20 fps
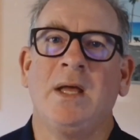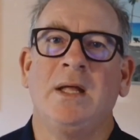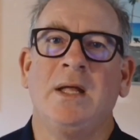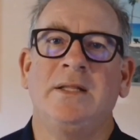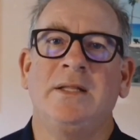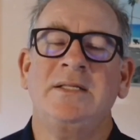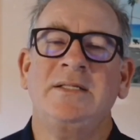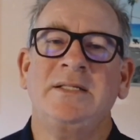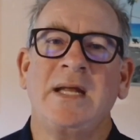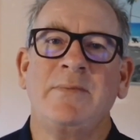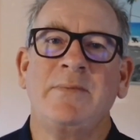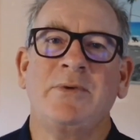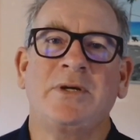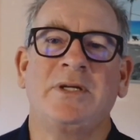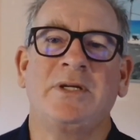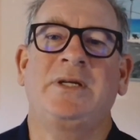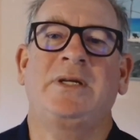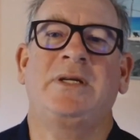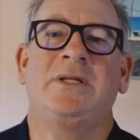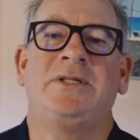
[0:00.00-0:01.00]
This time, we're
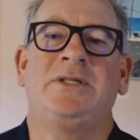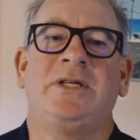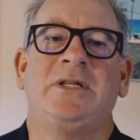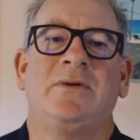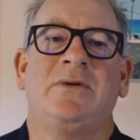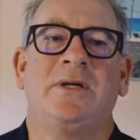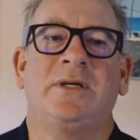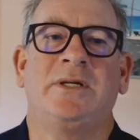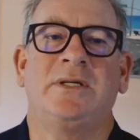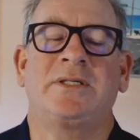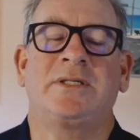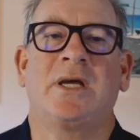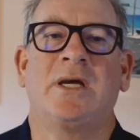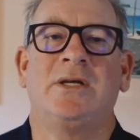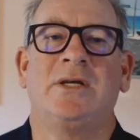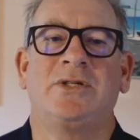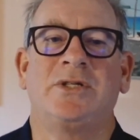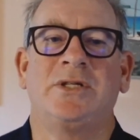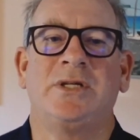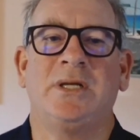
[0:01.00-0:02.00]
going to continue our
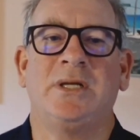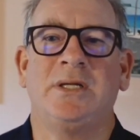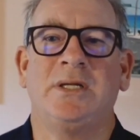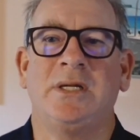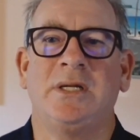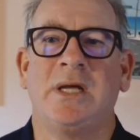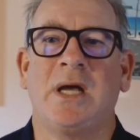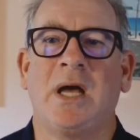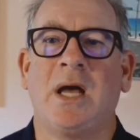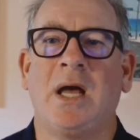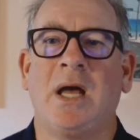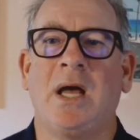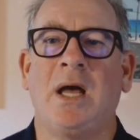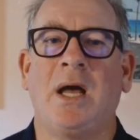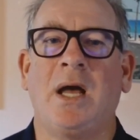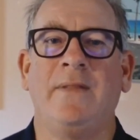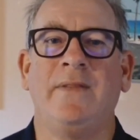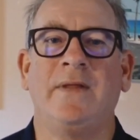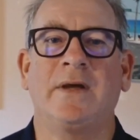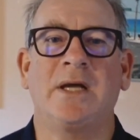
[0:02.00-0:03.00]
discussion
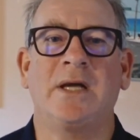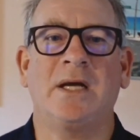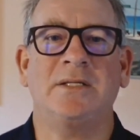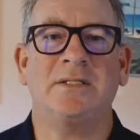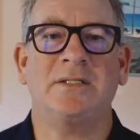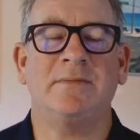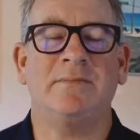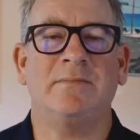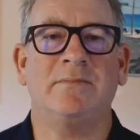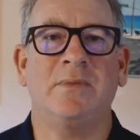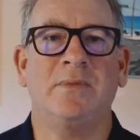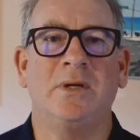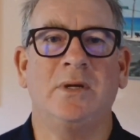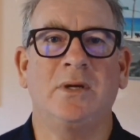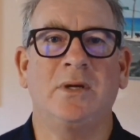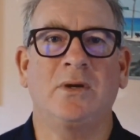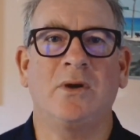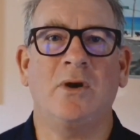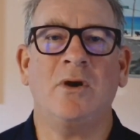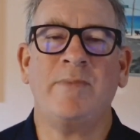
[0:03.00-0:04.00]
on the custom
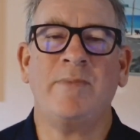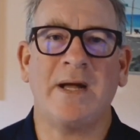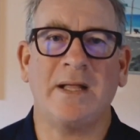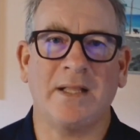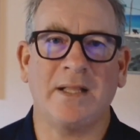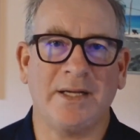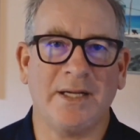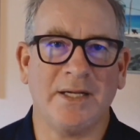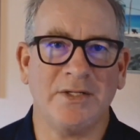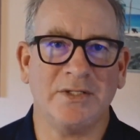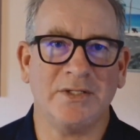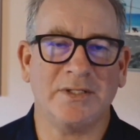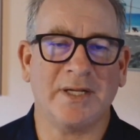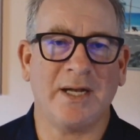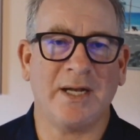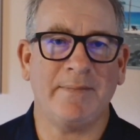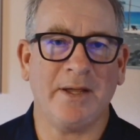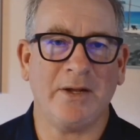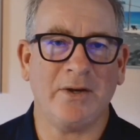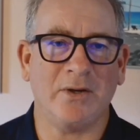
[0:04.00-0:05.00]
Copilot agent that
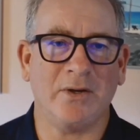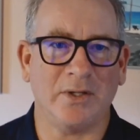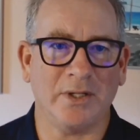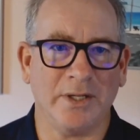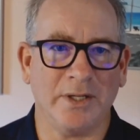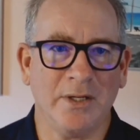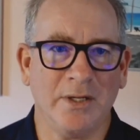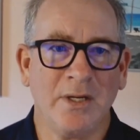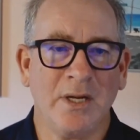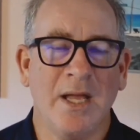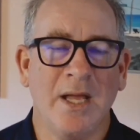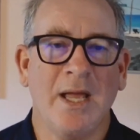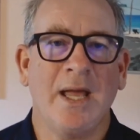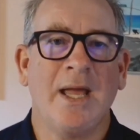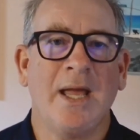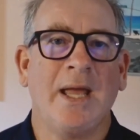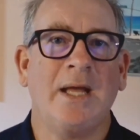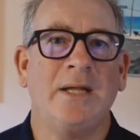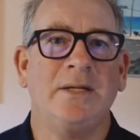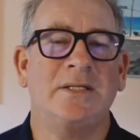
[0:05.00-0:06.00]
I made earlier
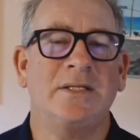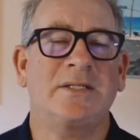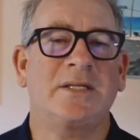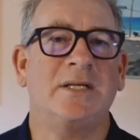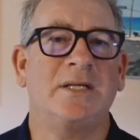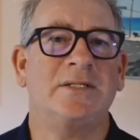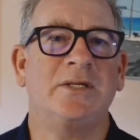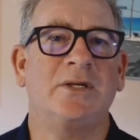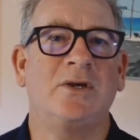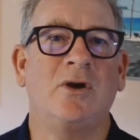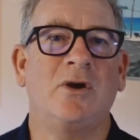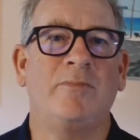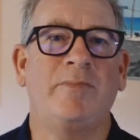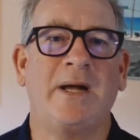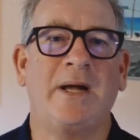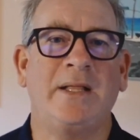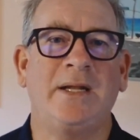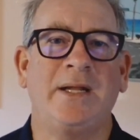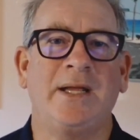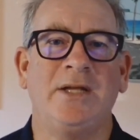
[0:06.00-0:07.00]
and discussing
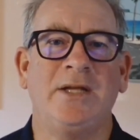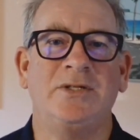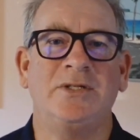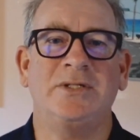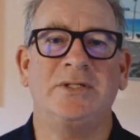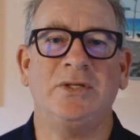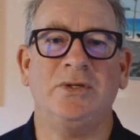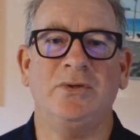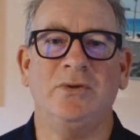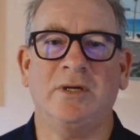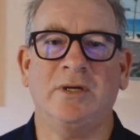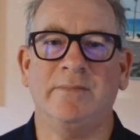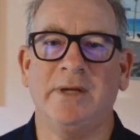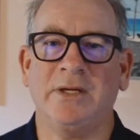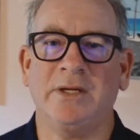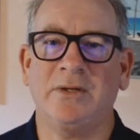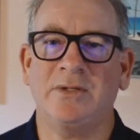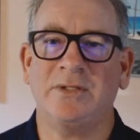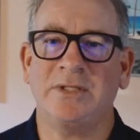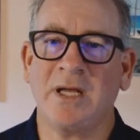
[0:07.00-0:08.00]
Copilot agents that you can
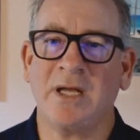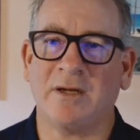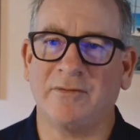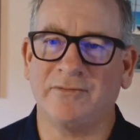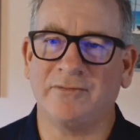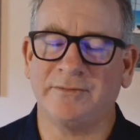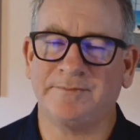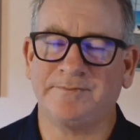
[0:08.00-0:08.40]
make yourself.